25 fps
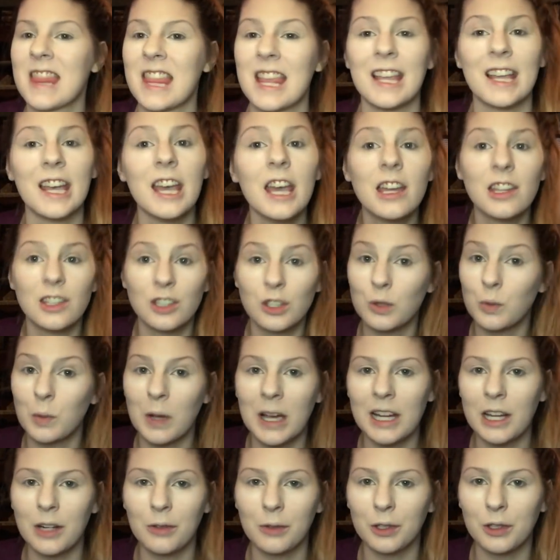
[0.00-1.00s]
this is why
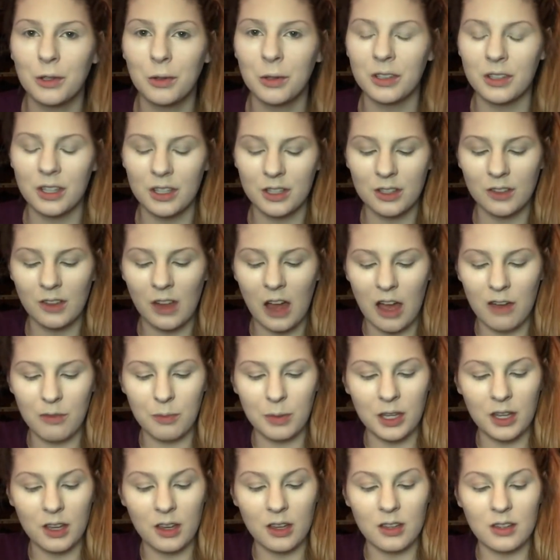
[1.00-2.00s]
I didn't record this live,
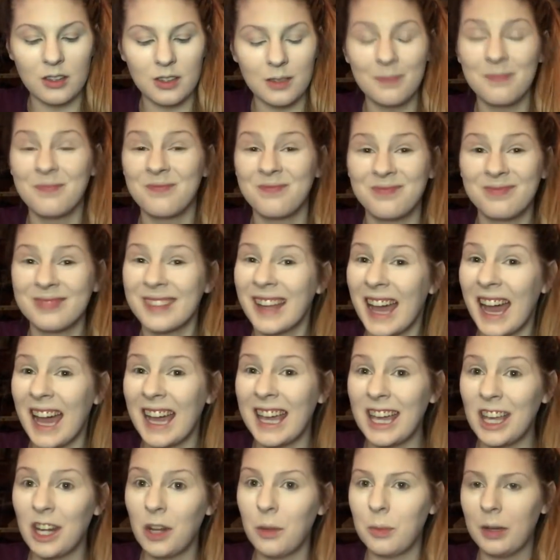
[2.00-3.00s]
because I
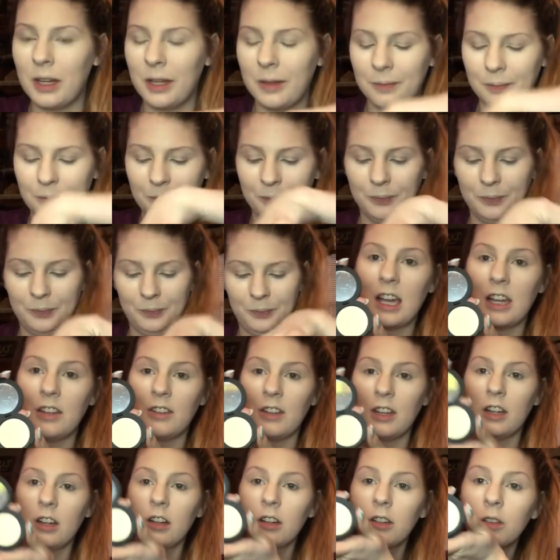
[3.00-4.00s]
can't open it.
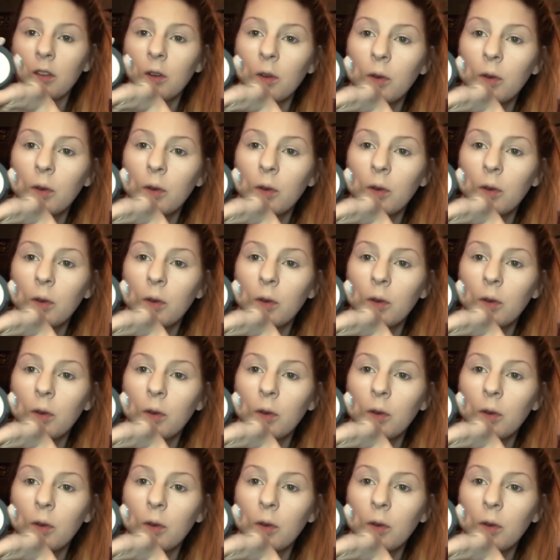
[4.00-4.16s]
Highlighter.